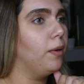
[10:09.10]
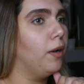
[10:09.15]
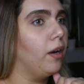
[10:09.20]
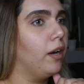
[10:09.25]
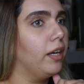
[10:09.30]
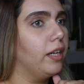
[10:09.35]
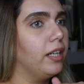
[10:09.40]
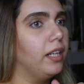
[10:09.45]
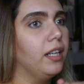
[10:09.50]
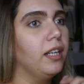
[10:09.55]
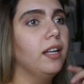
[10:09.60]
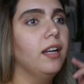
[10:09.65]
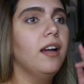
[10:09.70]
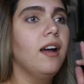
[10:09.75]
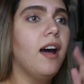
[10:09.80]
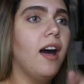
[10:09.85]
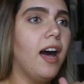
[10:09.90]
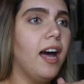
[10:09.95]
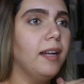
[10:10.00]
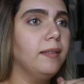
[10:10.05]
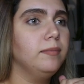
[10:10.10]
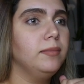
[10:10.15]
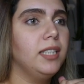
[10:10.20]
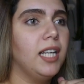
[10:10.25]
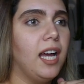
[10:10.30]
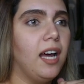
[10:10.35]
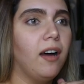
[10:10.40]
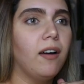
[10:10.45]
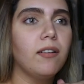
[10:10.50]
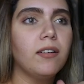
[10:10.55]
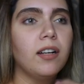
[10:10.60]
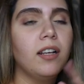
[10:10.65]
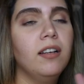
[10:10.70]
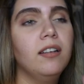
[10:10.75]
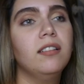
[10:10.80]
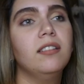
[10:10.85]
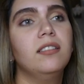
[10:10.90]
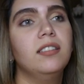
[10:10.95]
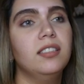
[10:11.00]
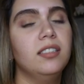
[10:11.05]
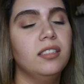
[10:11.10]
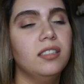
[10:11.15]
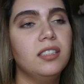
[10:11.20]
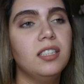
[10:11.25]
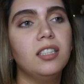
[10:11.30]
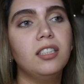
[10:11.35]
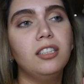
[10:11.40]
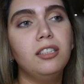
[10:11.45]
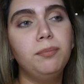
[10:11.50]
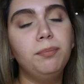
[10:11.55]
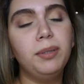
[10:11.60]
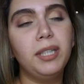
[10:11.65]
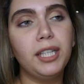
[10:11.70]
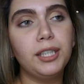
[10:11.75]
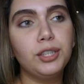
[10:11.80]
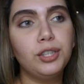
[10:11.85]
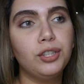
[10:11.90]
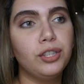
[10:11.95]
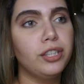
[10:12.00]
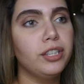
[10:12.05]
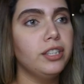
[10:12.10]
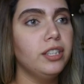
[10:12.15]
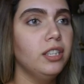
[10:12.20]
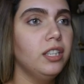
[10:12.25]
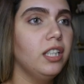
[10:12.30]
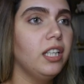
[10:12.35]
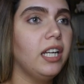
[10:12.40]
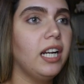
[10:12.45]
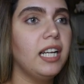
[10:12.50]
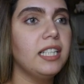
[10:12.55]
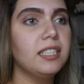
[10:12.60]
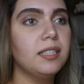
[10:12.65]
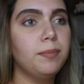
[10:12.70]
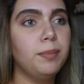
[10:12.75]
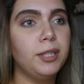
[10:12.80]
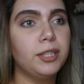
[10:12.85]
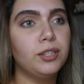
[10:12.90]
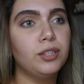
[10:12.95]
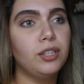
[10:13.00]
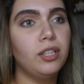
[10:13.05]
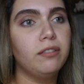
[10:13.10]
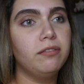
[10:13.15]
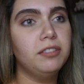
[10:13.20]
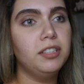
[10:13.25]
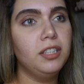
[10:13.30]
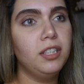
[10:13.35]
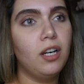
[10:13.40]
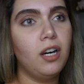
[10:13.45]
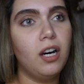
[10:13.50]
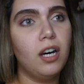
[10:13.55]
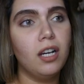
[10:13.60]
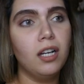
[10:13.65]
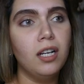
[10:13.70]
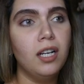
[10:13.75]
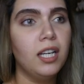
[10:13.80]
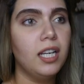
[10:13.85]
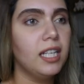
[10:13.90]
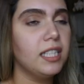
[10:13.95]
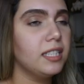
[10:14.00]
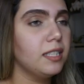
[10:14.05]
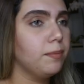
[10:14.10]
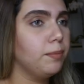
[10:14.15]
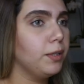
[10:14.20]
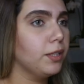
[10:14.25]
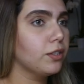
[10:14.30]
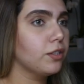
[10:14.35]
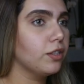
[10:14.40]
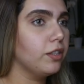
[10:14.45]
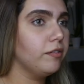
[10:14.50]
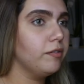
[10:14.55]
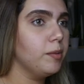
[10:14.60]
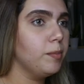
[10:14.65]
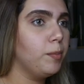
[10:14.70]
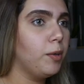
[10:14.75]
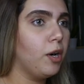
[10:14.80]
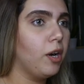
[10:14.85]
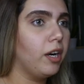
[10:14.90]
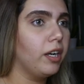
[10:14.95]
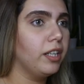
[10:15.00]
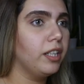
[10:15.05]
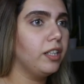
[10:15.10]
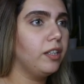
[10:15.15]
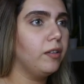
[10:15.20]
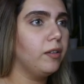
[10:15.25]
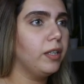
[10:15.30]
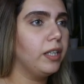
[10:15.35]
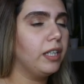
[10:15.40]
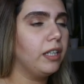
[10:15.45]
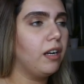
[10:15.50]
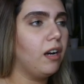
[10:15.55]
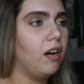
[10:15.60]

party. I'm down. This is a good picture. It has a picture of a yacht. It has a picture of a party going